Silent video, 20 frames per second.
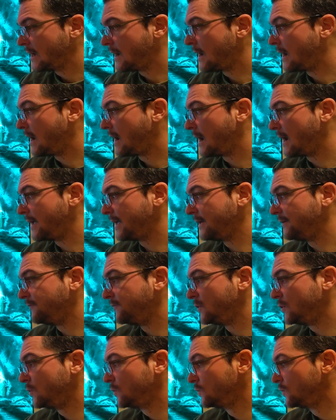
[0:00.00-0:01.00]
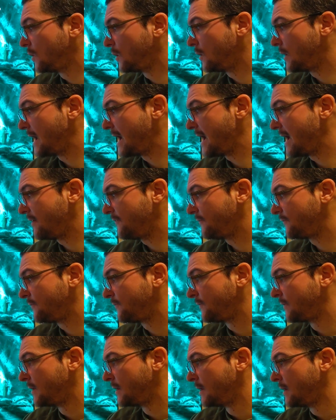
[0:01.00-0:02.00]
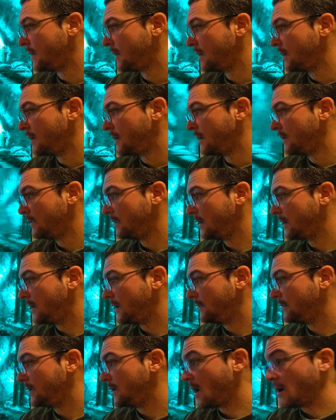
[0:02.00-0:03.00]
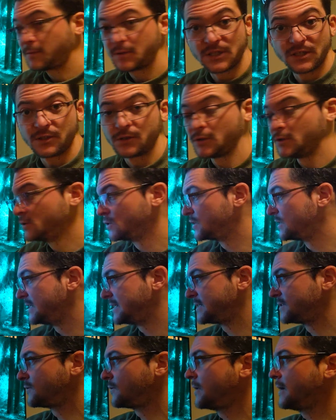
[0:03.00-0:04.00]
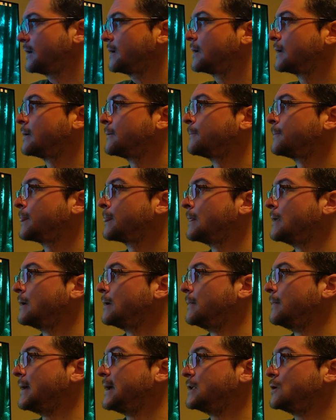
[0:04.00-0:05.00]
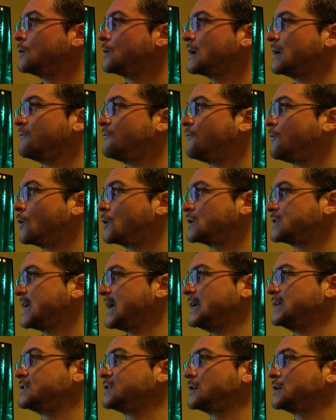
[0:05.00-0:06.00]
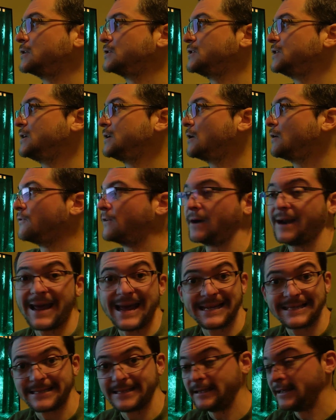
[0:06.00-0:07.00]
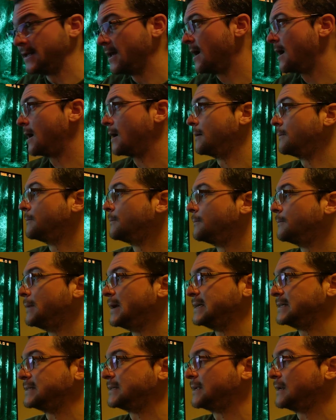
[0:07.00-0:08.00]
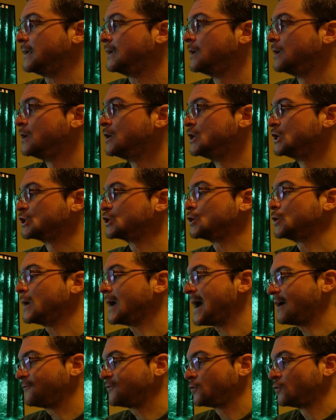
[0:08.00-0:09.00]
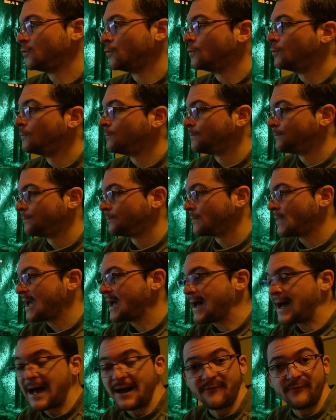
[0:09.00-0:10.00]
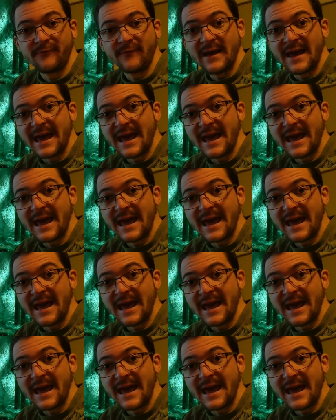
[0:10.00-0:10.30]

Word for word: uh, if you don't have uh, the option to use this trick, then you can force HLG over SDR, basically. So you have to have